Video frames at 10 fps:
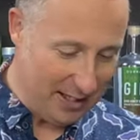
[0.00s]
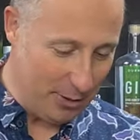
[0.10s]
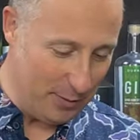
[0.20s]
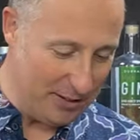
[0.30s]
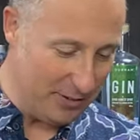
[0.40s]
can
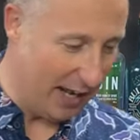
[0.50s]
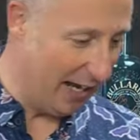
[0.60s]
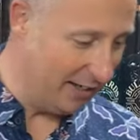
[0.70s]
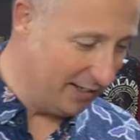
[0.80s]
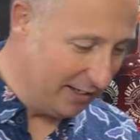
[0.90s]
we do
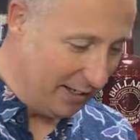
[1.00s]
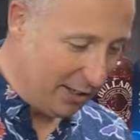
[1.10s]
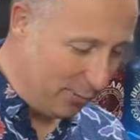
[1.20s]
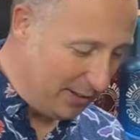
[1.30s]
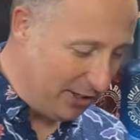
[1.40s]
that?
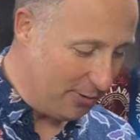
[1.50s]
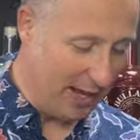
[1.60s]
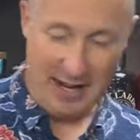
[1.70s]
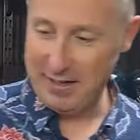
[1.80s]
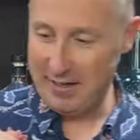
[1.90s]
Can we do
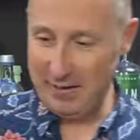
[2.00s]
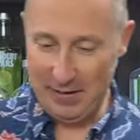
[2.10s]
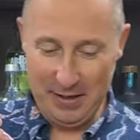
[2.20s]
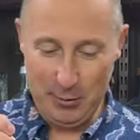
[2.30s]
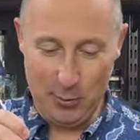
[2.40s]
that?
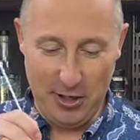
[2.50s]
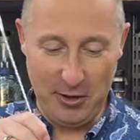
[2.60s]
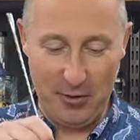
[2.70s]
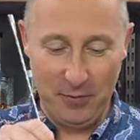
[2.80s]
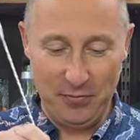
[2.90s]
Why
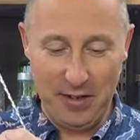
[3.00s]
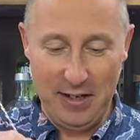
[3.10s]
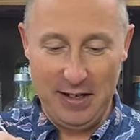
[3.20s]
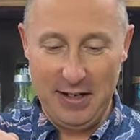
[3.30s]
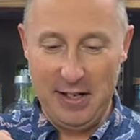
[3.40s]
not?
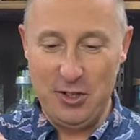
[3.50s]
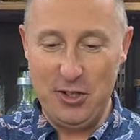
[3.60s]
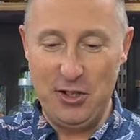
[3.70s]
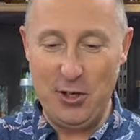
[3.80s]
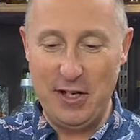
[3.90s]
Let's
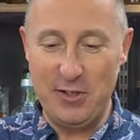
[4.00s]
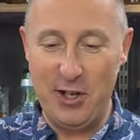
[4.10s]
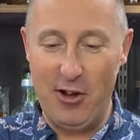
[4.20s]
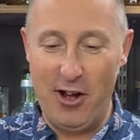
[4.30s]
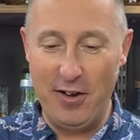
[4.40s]
just do this
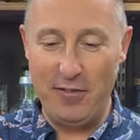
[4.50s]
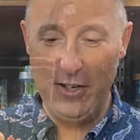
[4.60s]
live,